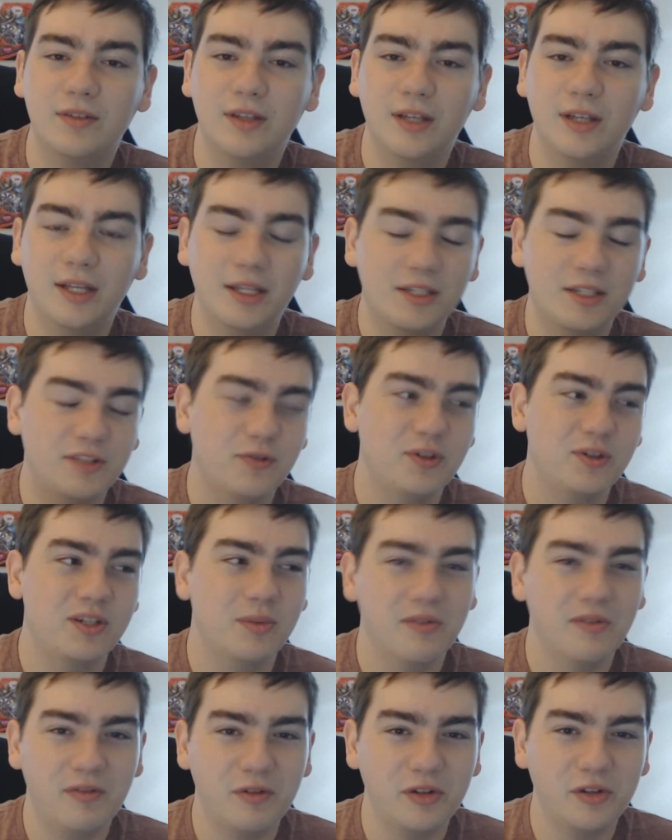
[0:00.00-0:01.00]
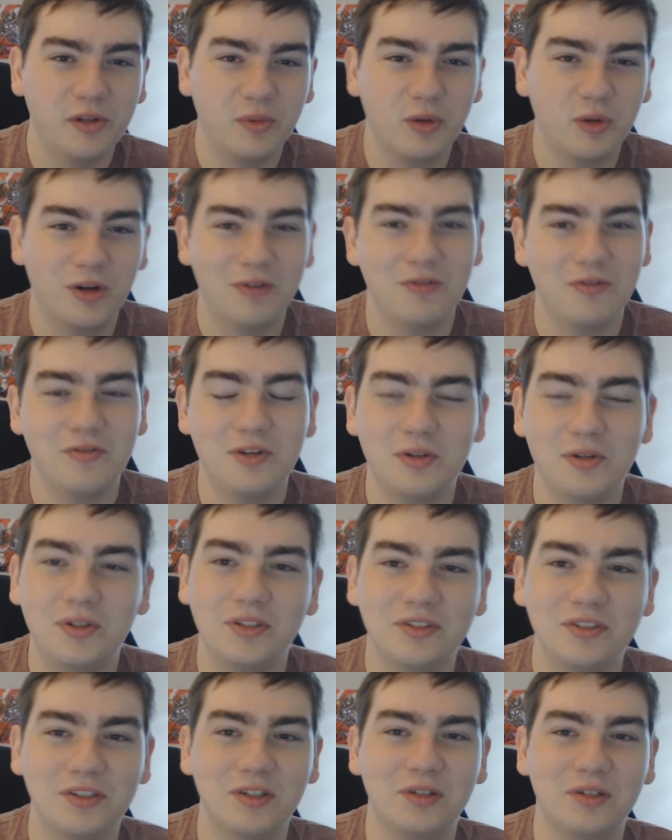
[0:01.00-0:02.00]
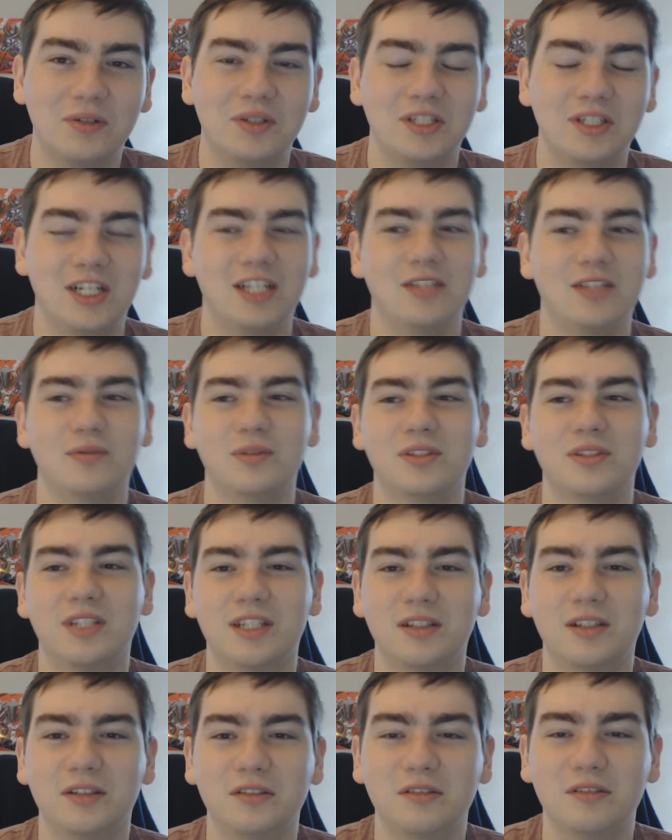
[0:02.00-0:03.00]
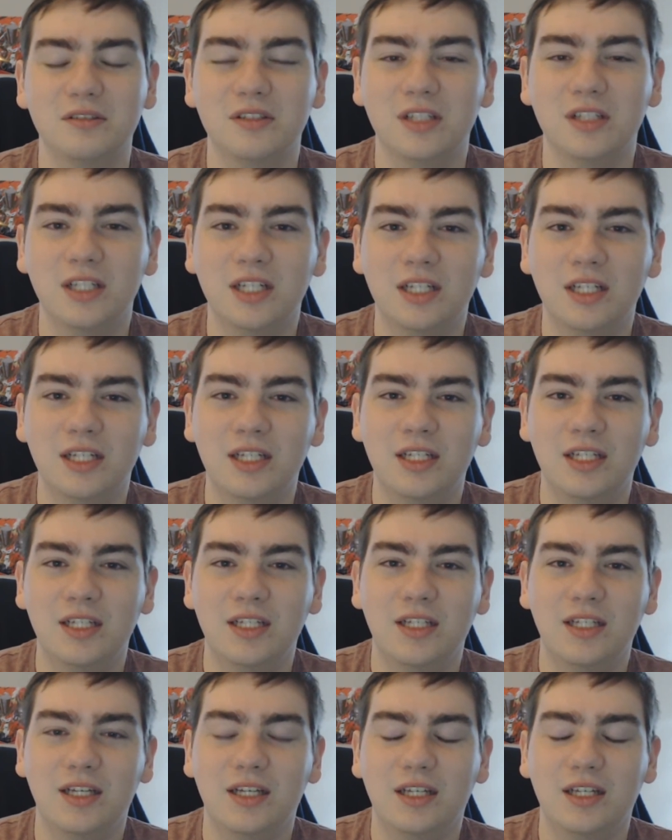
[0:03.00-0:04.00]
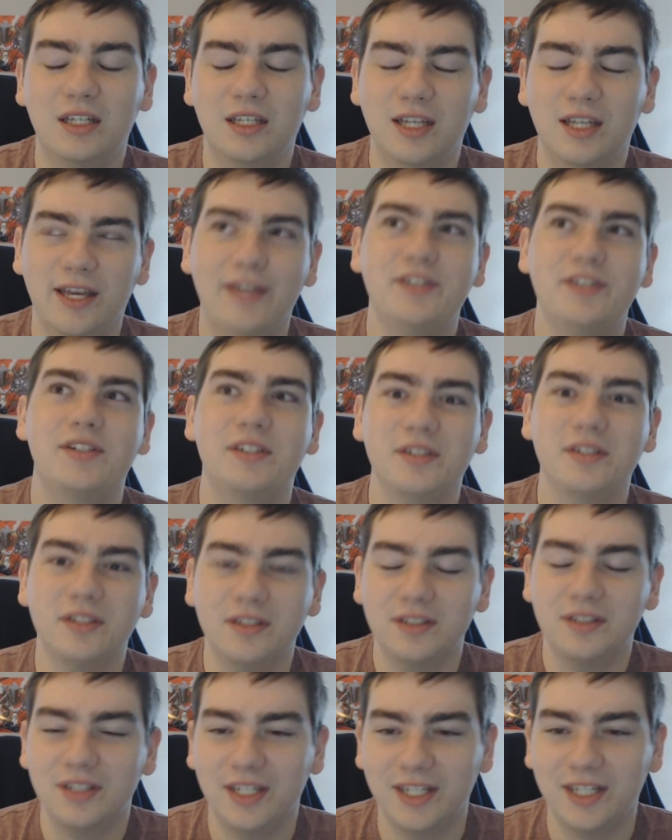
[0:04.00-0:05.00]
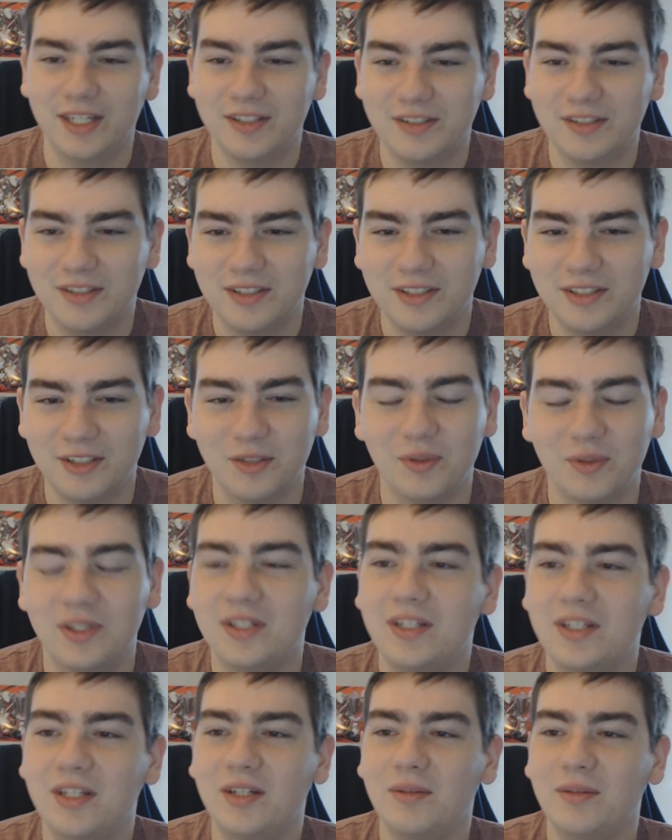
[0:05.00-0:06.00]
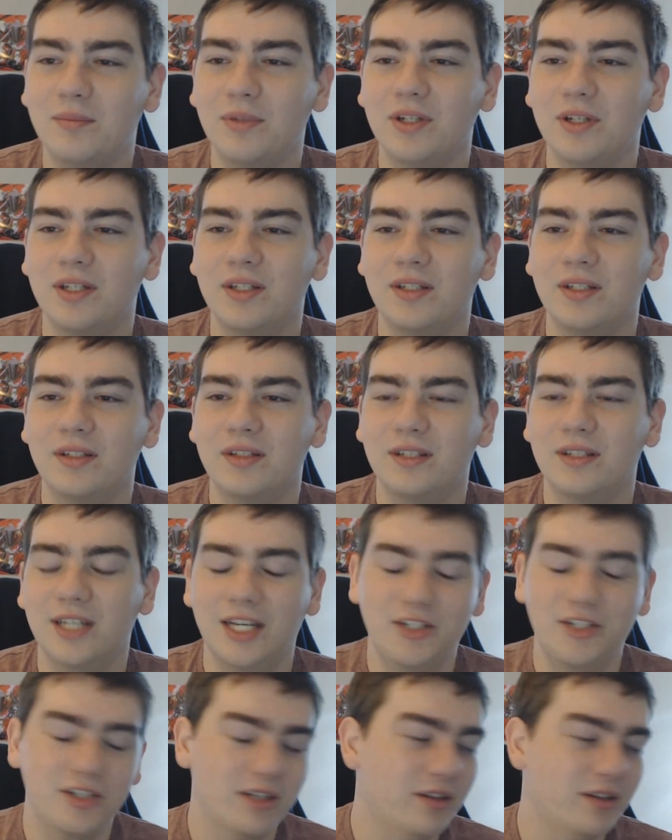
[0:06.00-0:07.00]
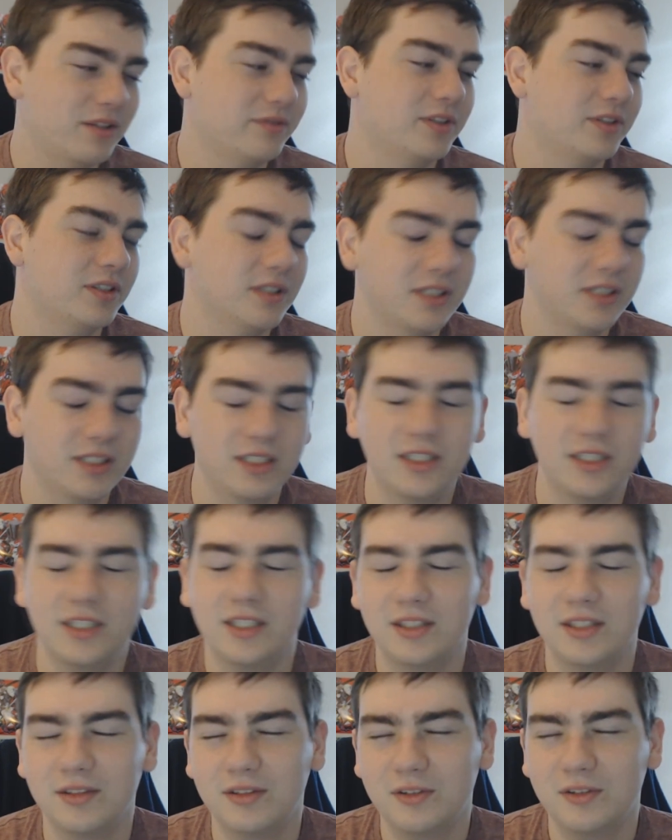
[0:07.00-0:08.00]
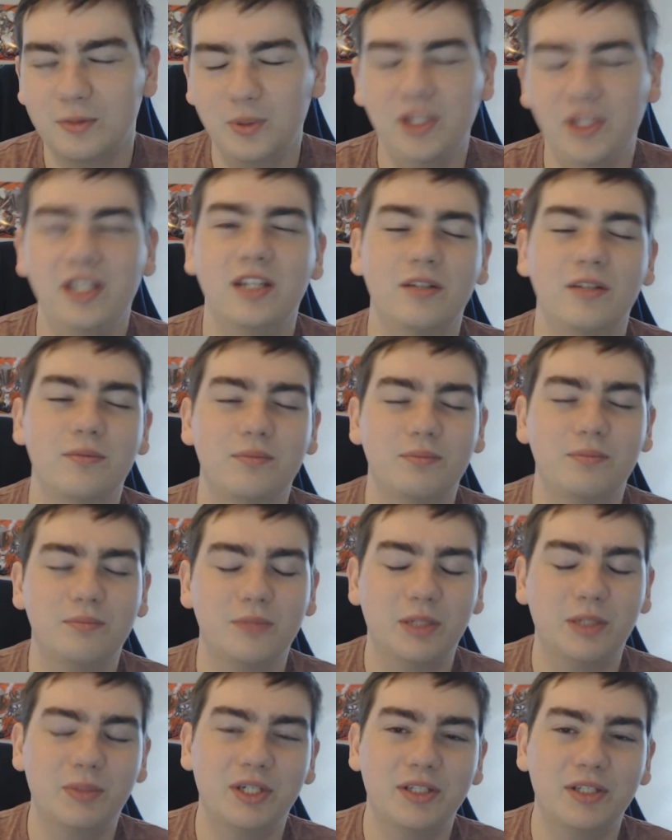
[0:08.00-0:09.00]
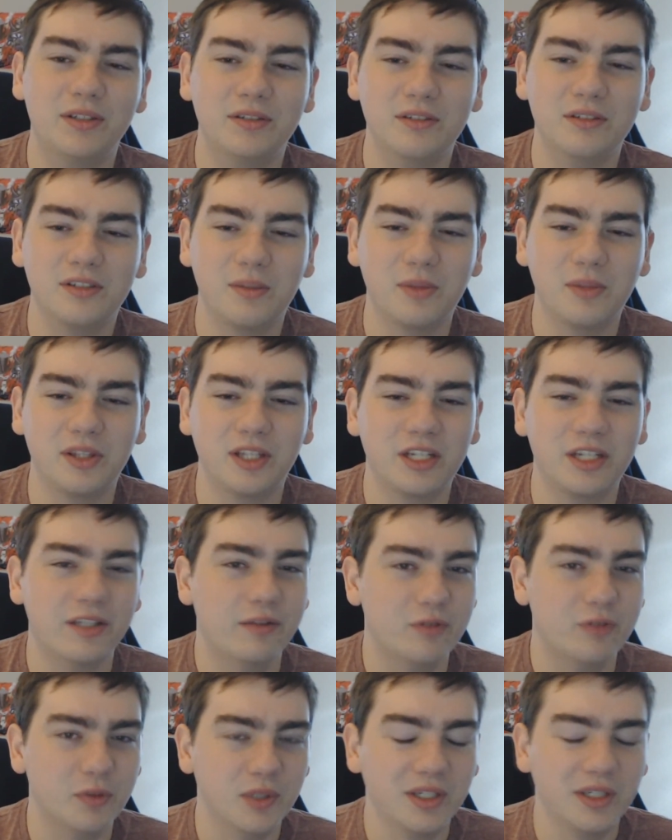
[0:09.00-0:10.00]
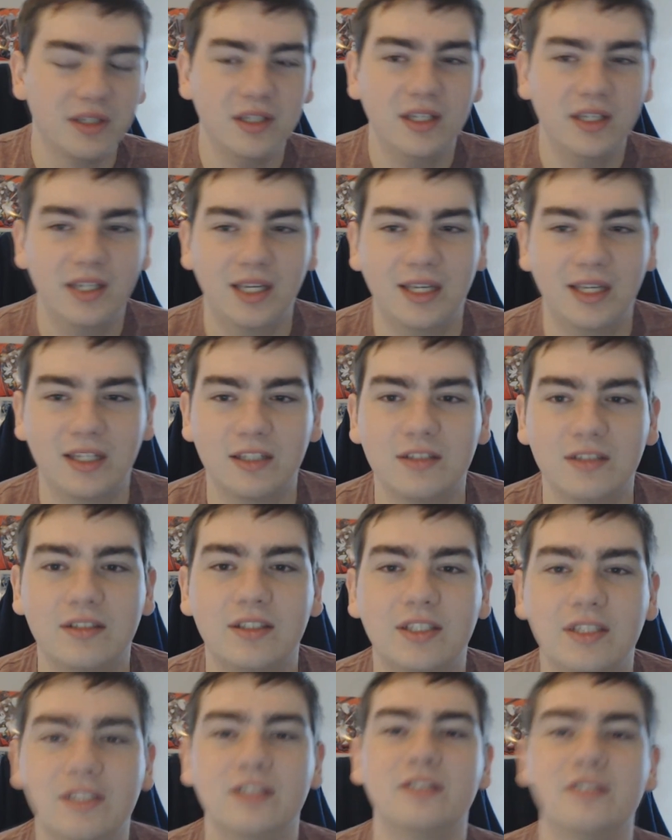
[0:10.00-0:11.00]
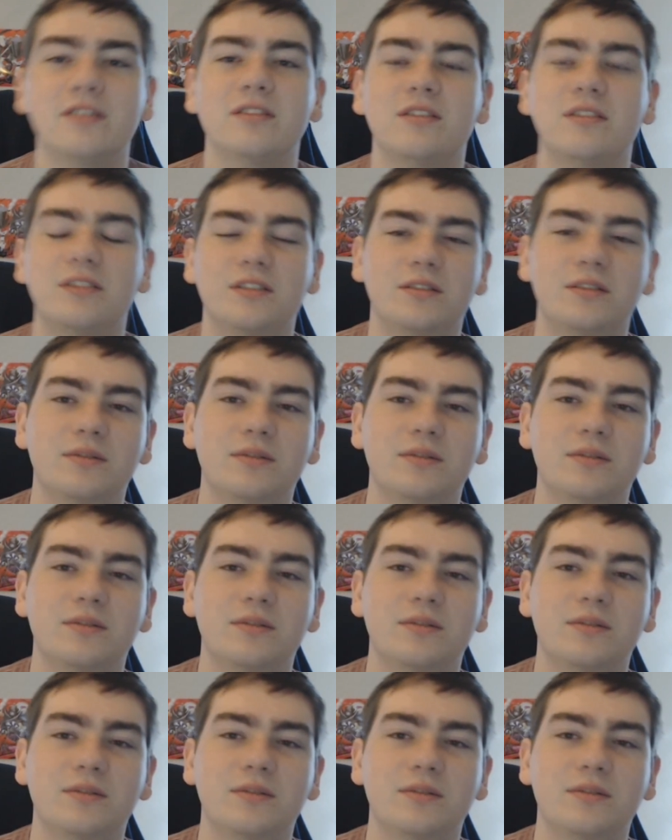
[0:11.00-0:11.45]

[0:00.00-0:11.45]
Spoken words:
This is the first time I've ever done a product review, so I was a little hesitant, I guess, to do it. But I actually had a lot of fun. Speaking out of my mind is something that I love doing, and it is,